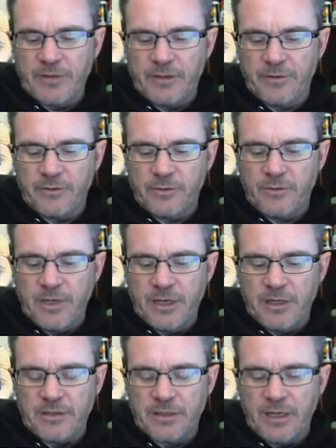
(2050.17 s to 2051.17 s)
kill two
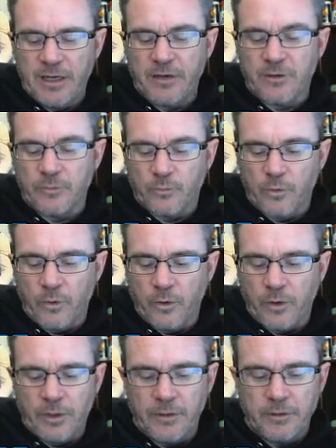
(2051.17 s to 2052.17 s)
Yetis and
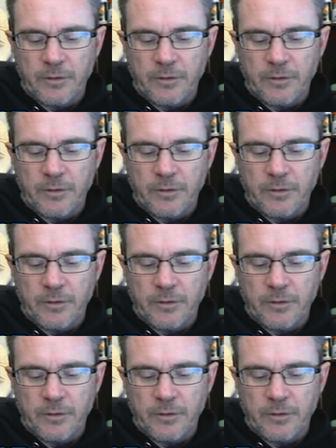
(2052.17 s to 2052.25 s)
Aurora.